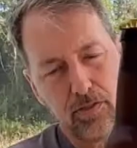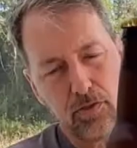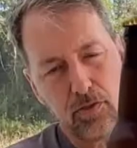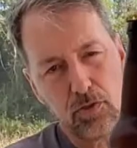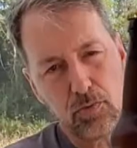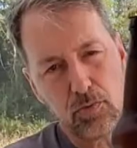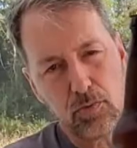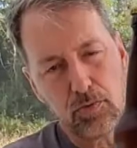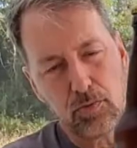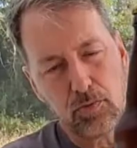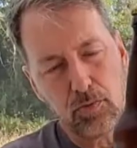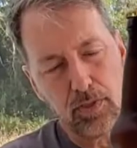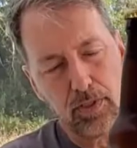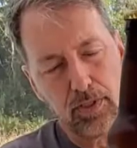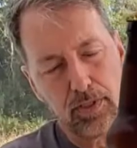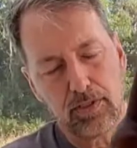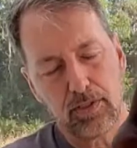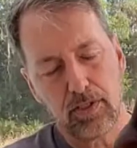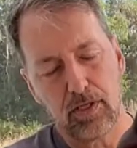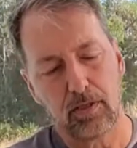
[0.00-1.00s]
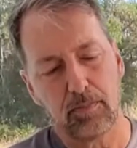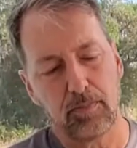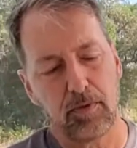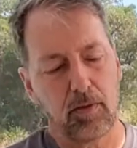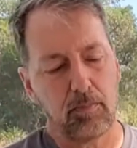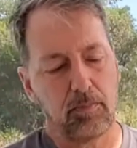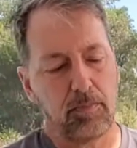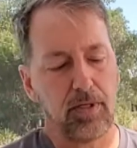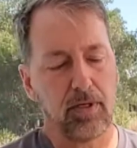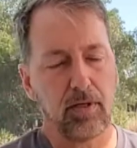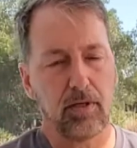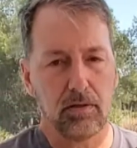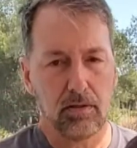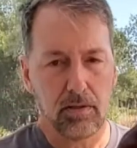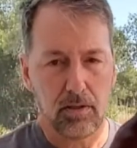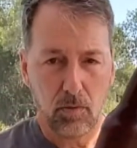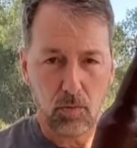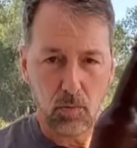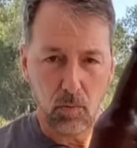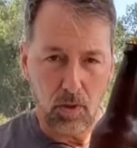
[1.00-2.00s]
usual, we're gonna talk about a beer
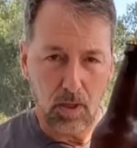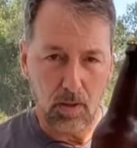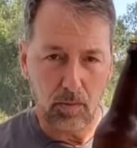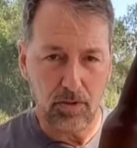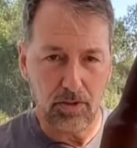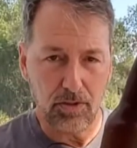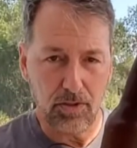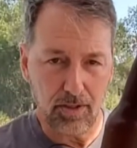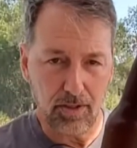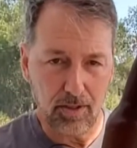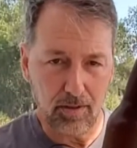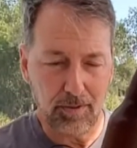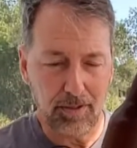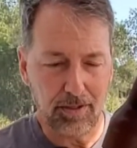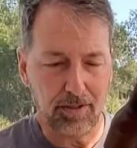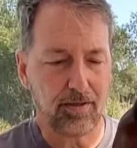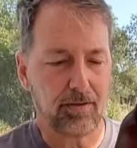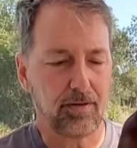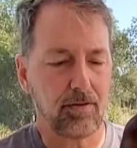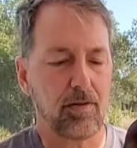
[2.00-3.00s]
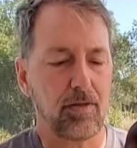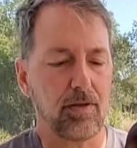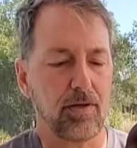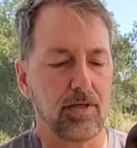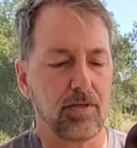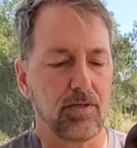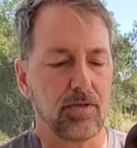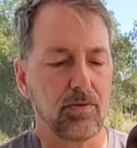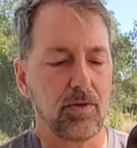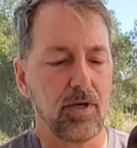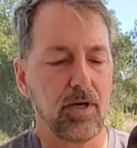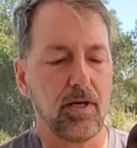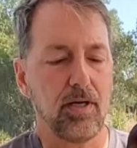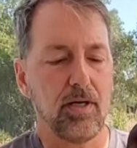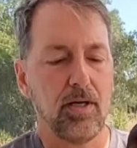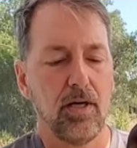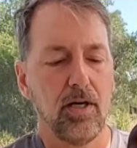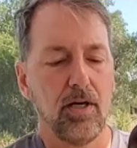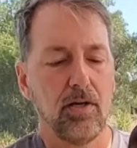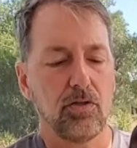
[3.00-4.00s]
while we're talking about other things, okay?
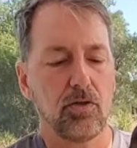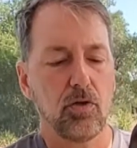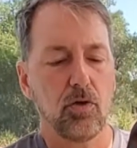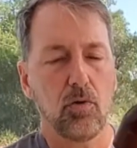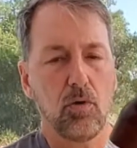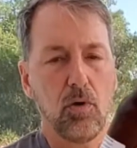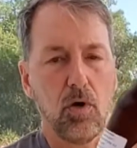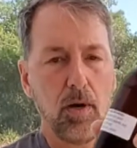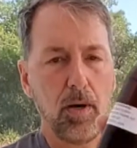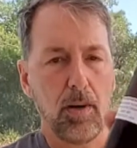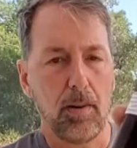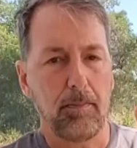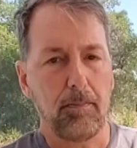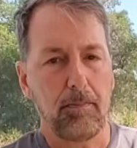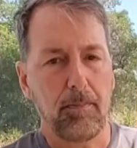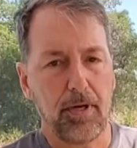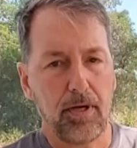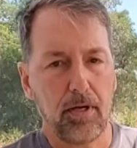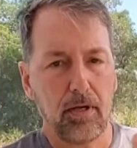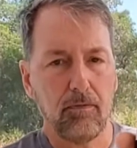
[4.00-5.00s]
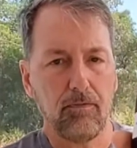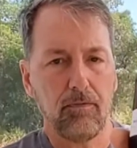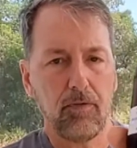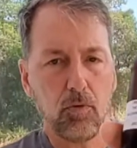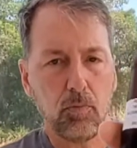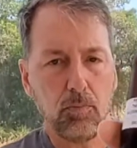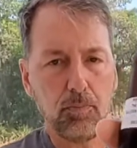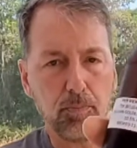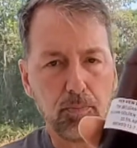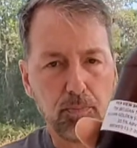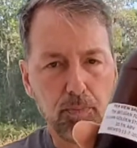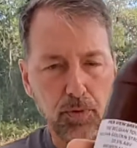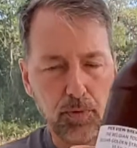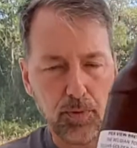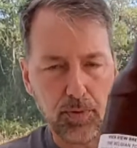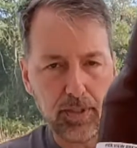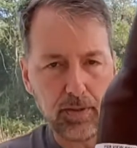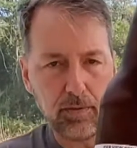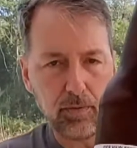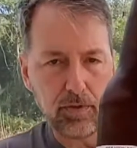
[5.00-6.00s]
So Pierview
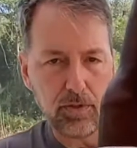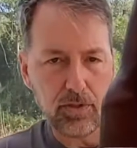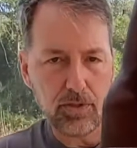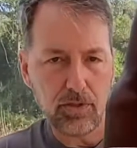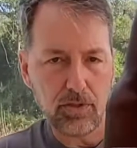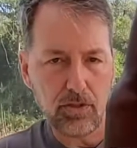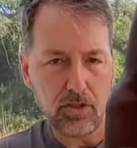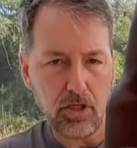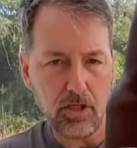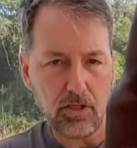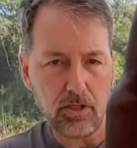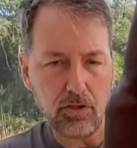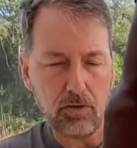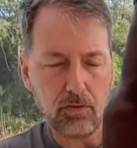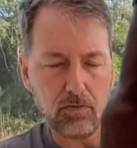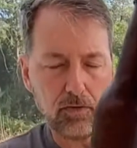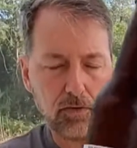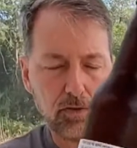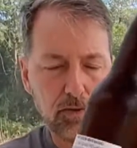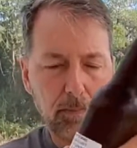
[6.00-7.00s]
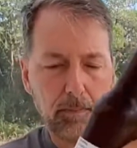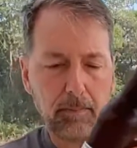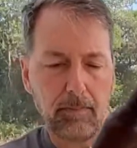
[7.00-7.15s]
Brewing, which is Josh Hoover,